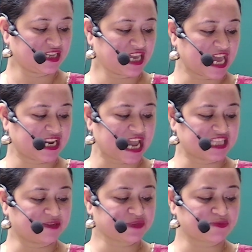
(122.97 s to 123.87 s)
And
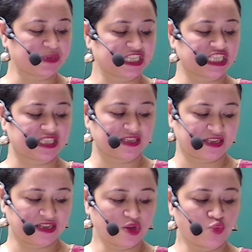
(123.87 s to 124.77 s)
Adam Smith
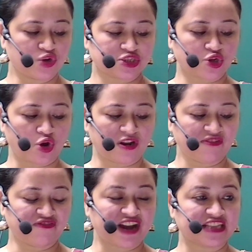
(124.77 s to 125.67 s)
was called
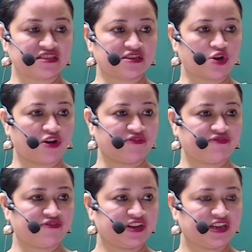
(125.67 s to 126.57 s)
father of
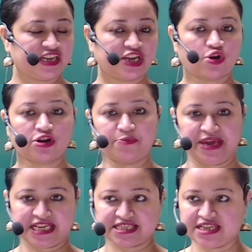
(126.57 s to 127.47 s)

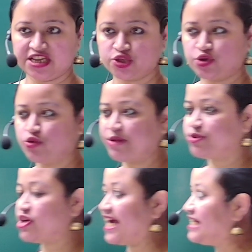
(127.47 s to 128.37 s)
economics. So you have to
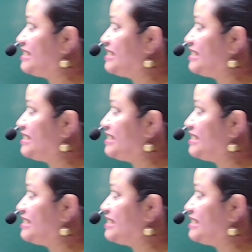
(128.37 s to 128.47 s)
write